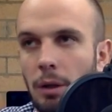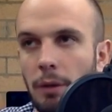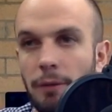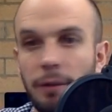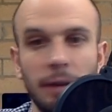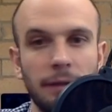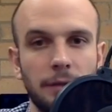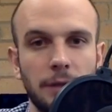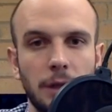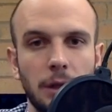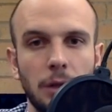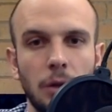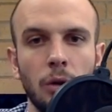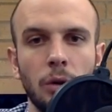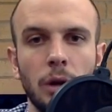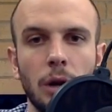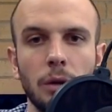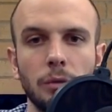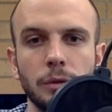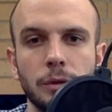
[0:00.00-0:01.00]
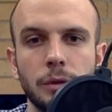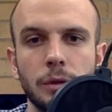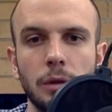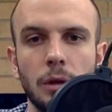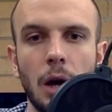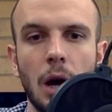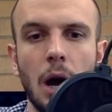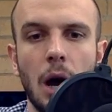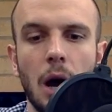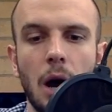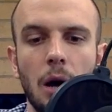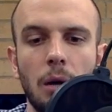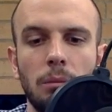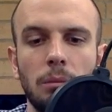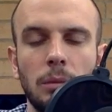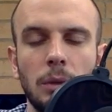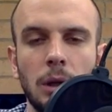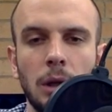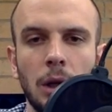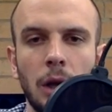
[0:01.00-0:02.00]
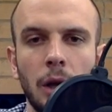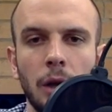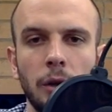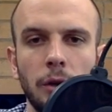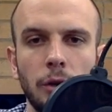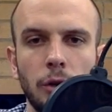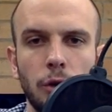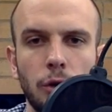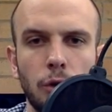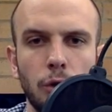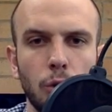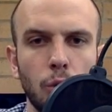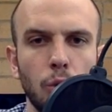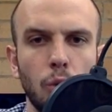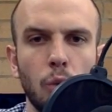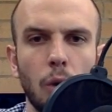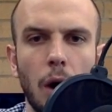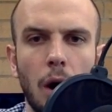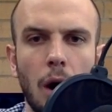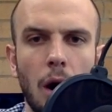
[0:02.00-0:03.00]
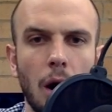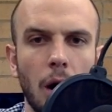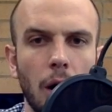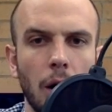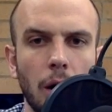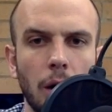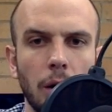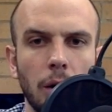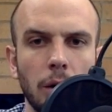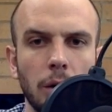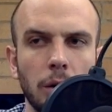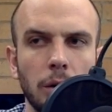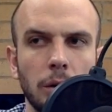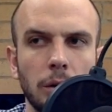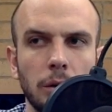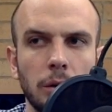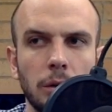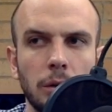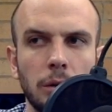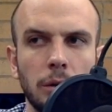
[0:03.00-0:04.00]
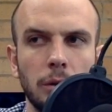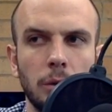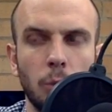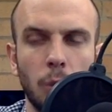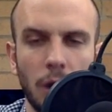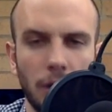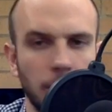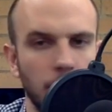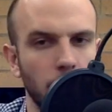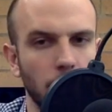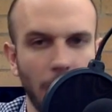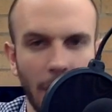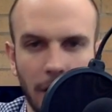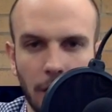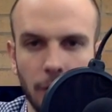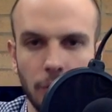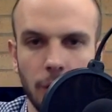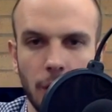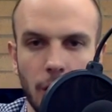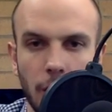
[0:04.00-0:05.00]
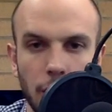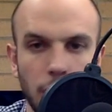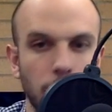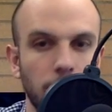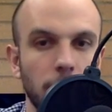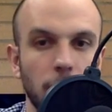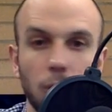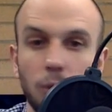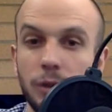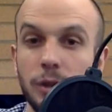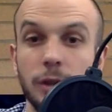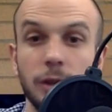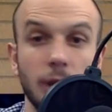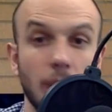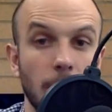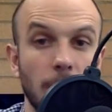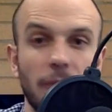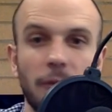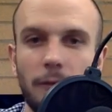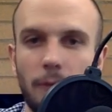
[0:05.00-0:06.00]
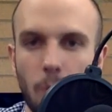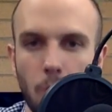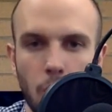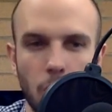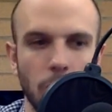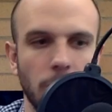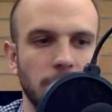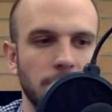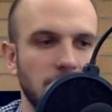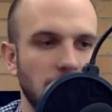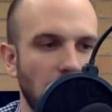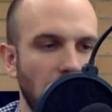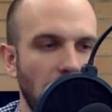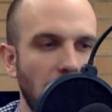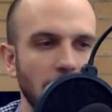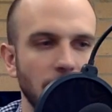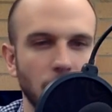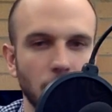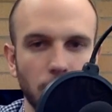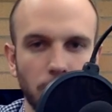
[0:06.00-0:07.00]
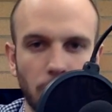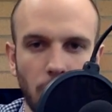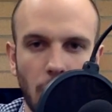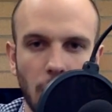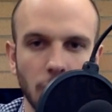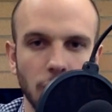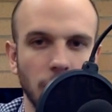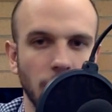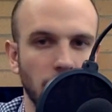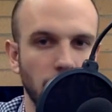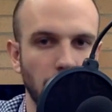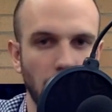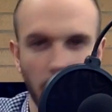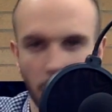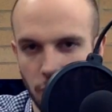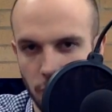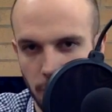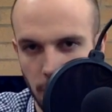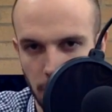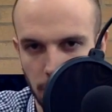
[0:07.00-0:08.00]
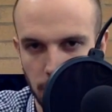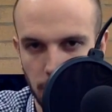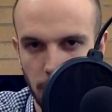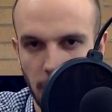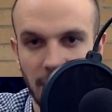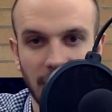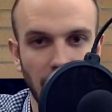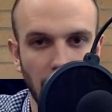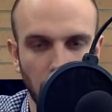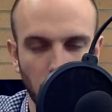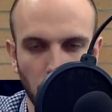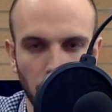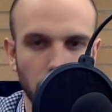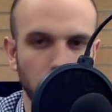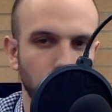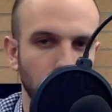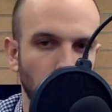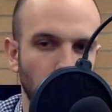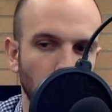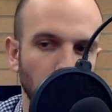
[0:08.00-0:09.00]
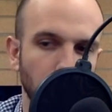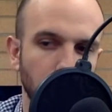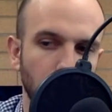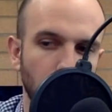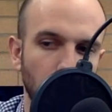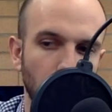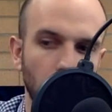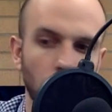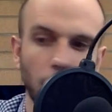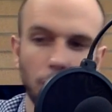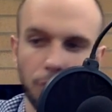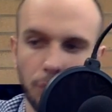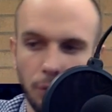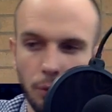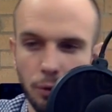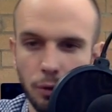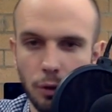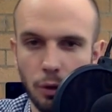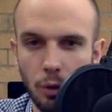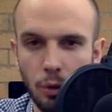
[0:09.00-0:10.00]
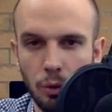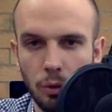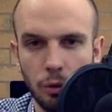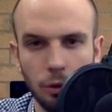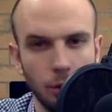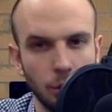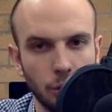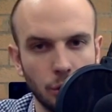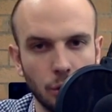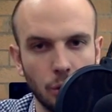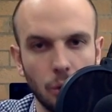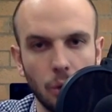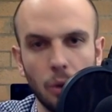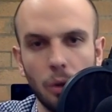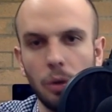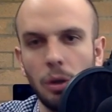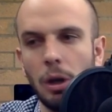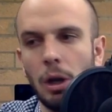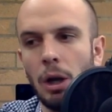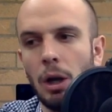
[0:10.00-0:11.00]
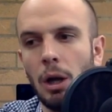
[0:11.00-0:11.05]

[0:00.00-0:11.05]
50, who knows? You are, whether you like it or not, you've used some form of task or project management. Again, whether it's old school, new school,